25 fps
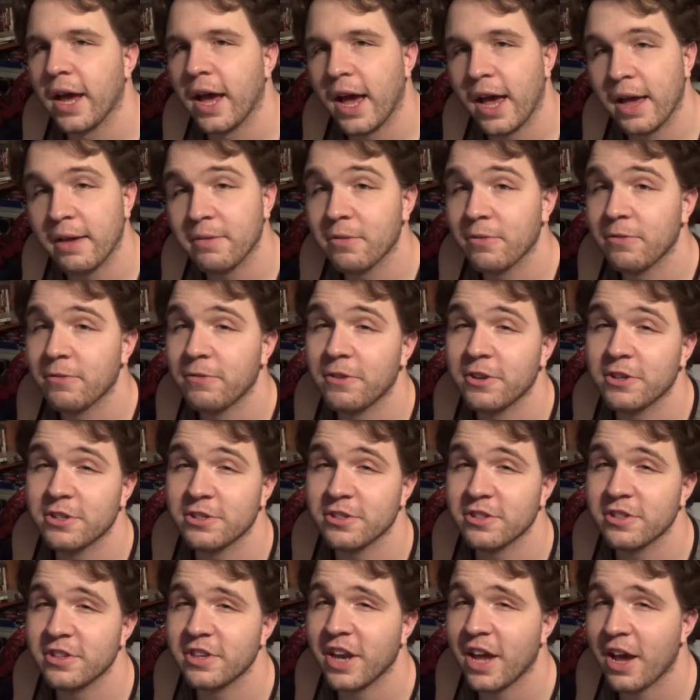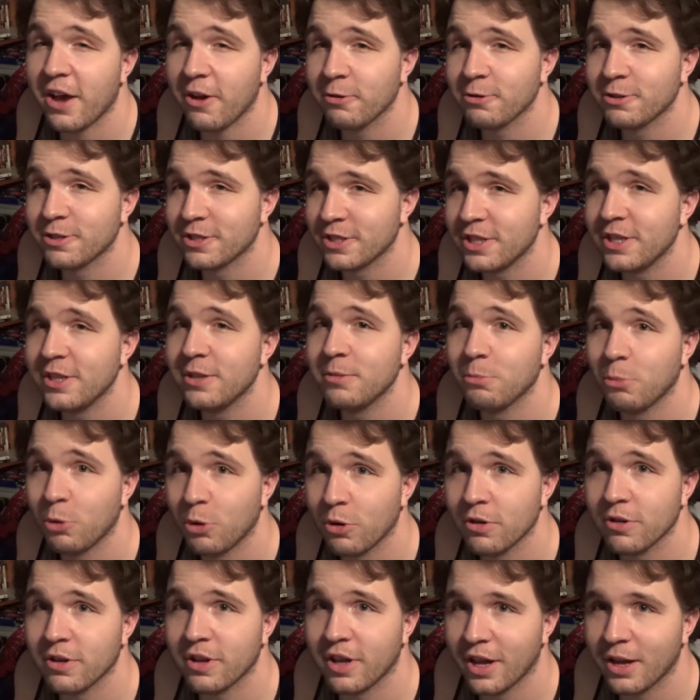I have officially now seen
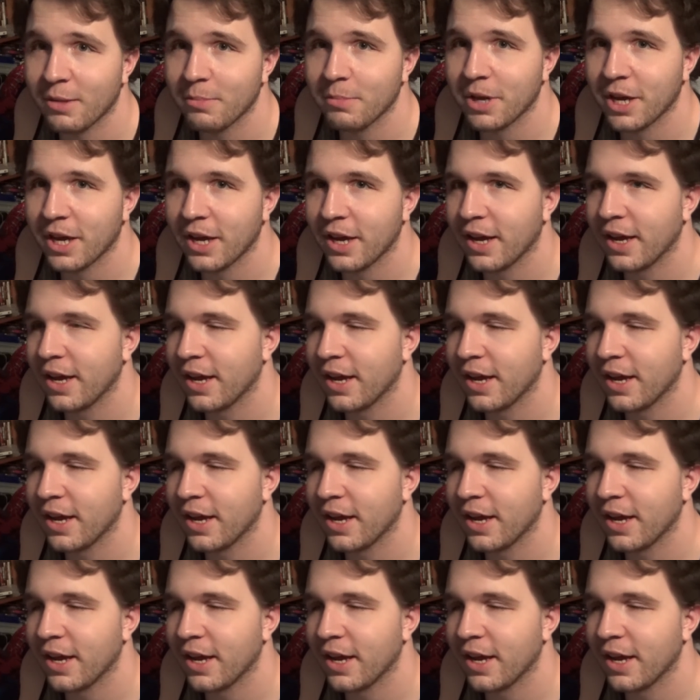Mortal Kombat,